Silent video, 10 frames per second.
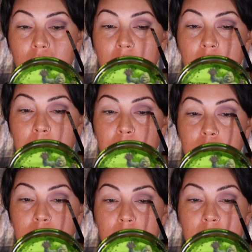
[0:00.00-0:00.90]
and I'm
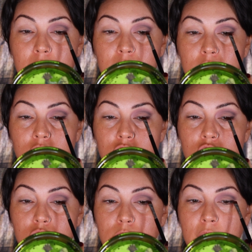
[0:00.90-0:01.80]
creating this
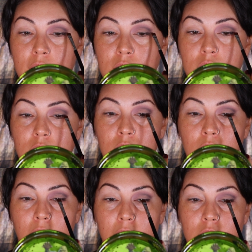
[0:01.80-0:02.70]
straight
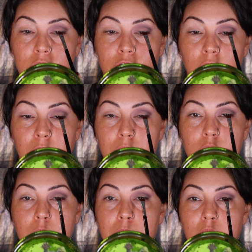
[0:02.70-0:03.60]
line
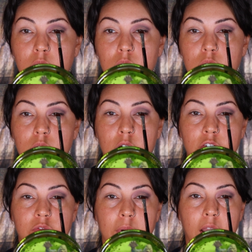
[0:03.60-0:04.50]
from the middle
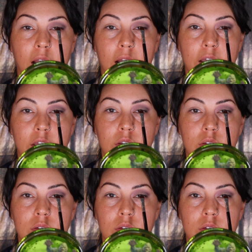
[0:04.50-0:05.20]
of my eye,